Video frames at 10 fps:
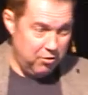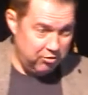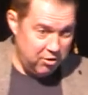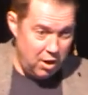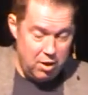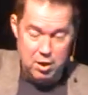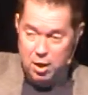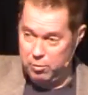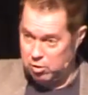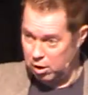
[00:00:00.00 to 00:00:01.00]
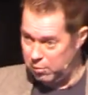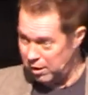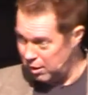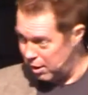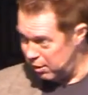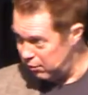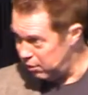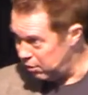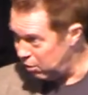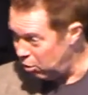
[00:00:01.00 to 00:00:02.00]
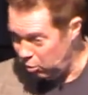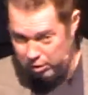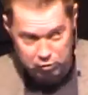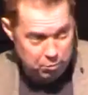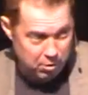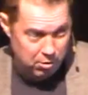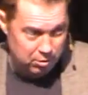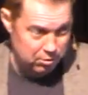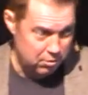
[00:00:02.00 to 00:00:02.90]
the Son, and we talk about God the Holy Spirit.